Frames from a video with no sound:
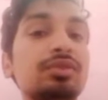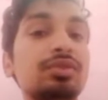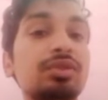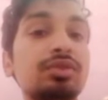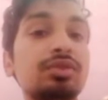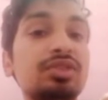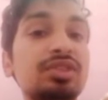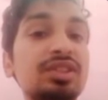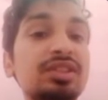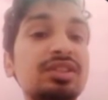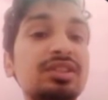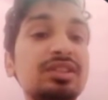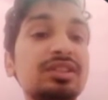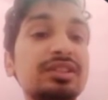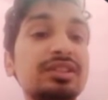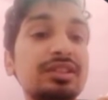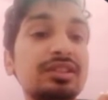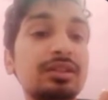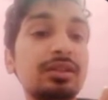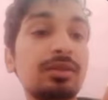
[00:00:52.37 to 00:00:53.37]
So just
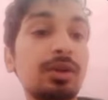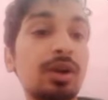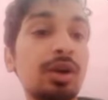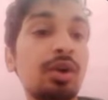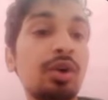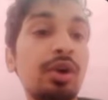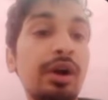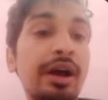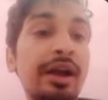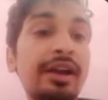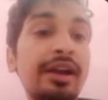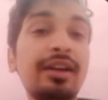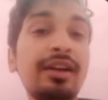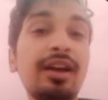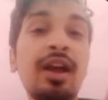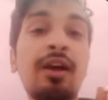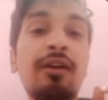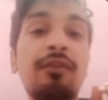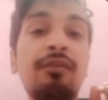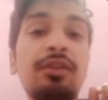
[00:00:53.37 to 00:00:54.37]
go ahead
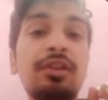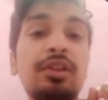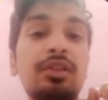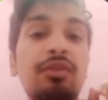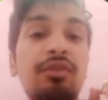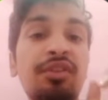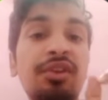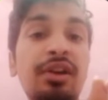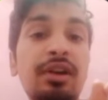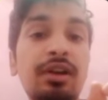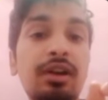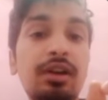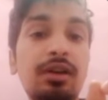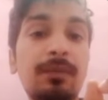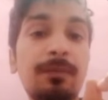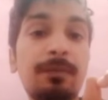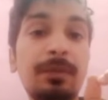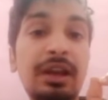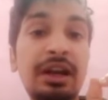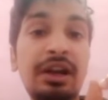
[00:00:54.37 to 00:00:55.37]
with full
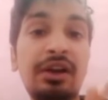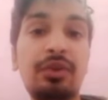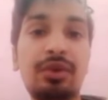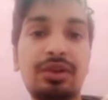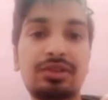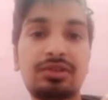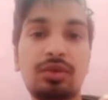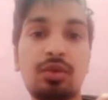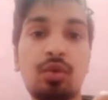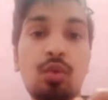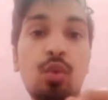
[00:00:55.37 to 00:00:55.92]
interest.